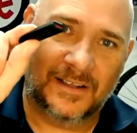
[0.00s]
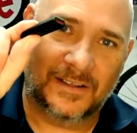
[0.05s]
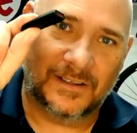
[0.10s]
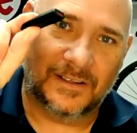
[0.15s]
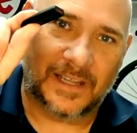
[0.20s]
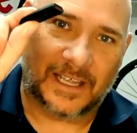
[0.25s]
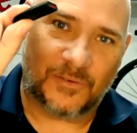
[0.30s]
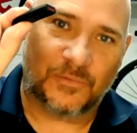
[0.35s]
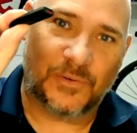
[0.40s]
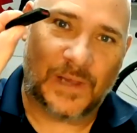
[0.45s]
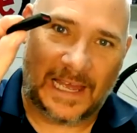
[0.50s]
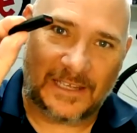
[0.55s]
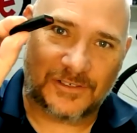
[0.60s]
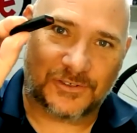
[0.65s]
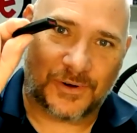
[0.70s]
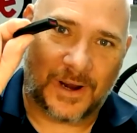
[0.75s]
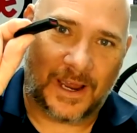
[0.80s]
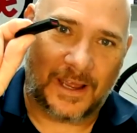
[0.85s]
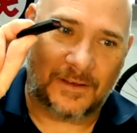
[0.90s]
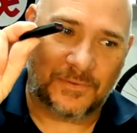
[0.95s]
like a flash
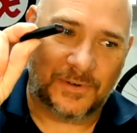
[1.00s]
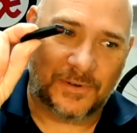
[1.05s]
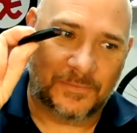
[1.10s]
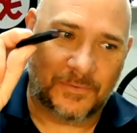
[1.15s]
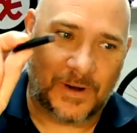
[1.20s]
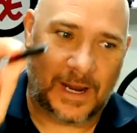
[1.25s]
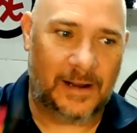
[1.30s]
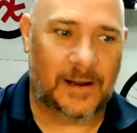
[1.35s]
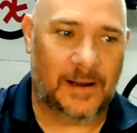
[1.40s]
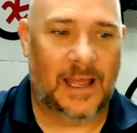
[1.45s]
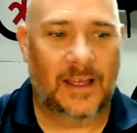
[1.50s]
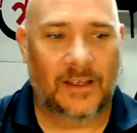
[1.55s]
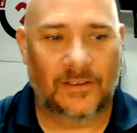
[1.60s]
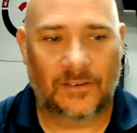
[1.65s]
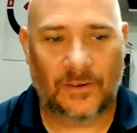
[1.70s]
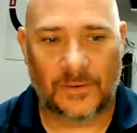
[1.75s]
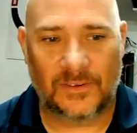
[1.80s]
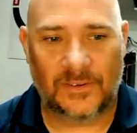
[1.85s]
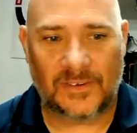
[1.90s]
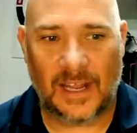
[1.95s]
drive, right?
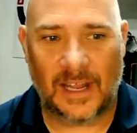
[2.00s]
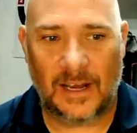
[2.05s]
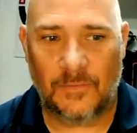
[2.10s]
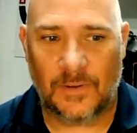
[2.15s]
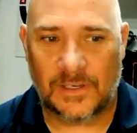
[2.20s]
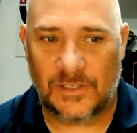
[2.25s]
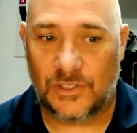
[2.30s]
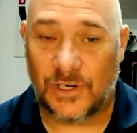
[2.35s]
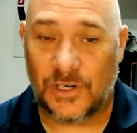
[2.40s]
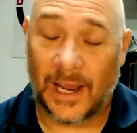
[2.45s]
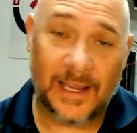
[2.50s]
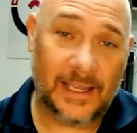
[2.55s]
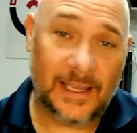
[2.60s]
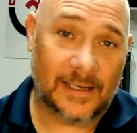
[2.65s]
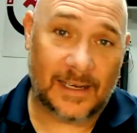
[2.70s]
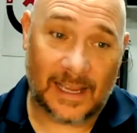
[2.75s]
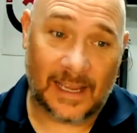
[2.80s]
So instead of a giant